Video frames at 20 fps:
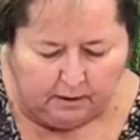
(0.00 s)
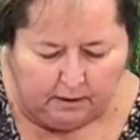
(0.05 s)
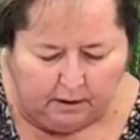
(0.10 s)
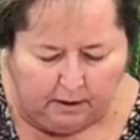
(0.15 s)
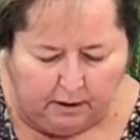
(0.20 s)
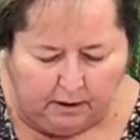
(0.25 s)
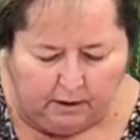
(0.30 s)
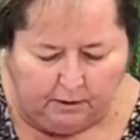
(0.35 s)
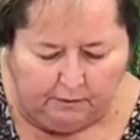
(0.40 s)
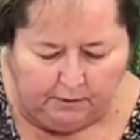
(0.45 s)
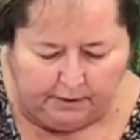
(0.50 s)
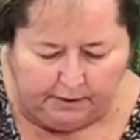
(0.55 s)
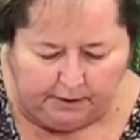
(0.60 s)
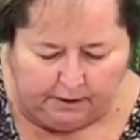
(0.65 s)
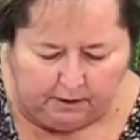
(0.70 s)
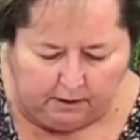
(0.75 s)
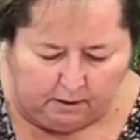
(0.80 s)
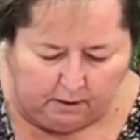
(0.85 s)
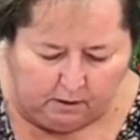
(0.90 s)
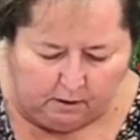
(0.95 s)
coloring it
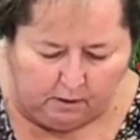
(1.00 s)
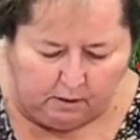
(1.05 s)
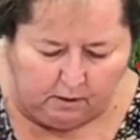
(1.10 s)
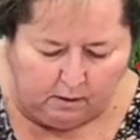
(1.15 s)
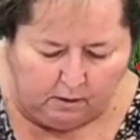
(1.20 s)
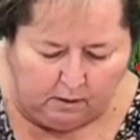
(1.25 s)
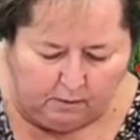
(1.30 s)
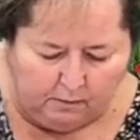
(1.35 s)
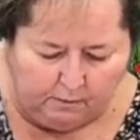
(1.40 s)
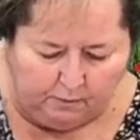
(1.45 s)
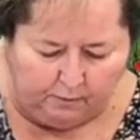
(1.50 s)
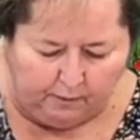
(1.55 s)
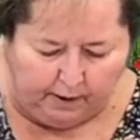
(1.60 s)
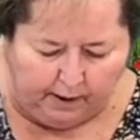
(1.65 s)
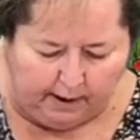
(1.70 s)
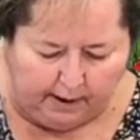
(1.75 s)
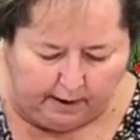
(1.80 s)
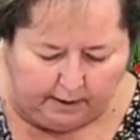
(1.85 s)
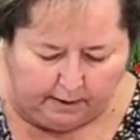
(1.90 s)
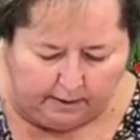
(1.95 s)
all
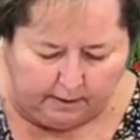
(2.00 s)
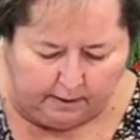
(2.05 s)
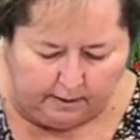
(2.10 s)
red.